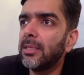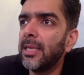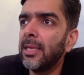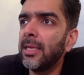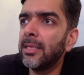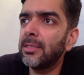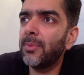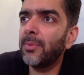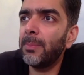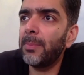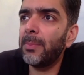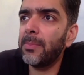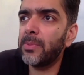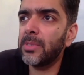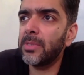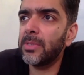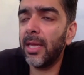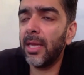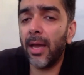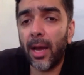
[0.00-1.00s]
other thing is when
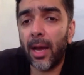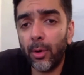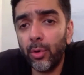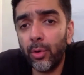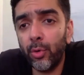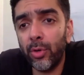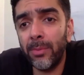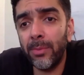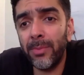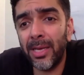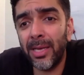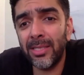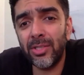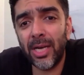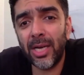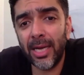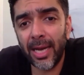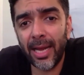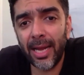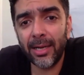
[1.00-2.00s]
people say, how do you remain
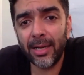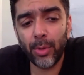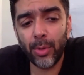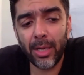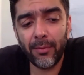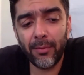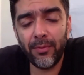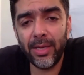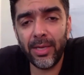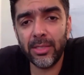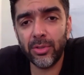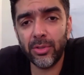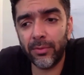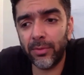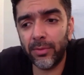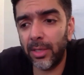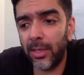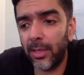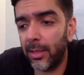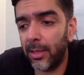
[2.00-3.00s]
jet lagged 12 weeks
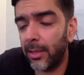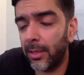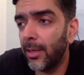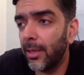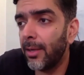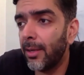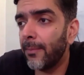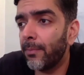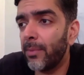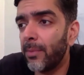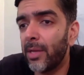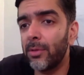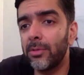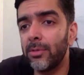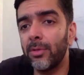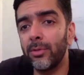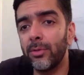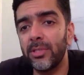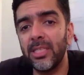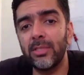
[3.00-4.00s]
of the year?
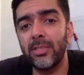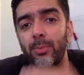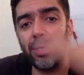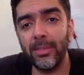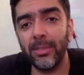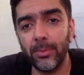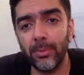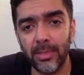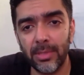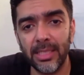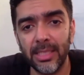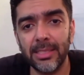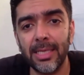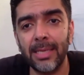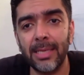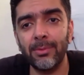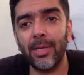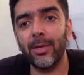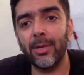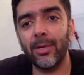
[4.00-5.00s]
Because, 6 weeks, 6
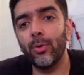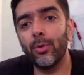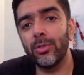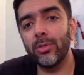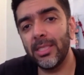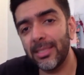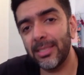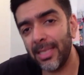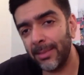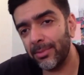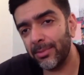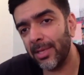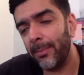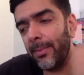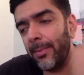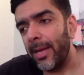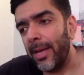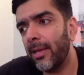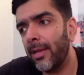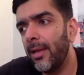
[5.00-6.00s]
times I go, 6 times
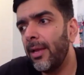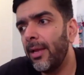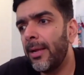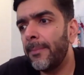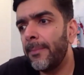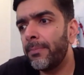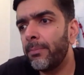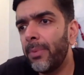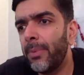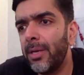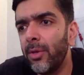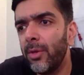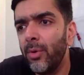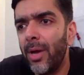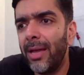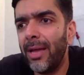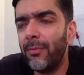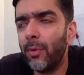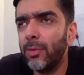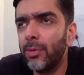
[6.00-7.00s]
come back. But,
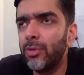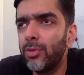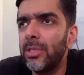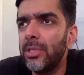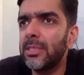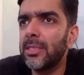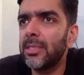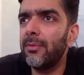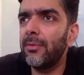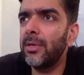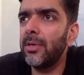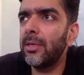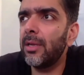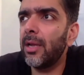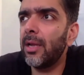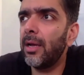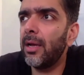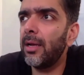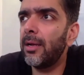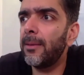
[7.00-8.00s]
I've also discovered
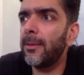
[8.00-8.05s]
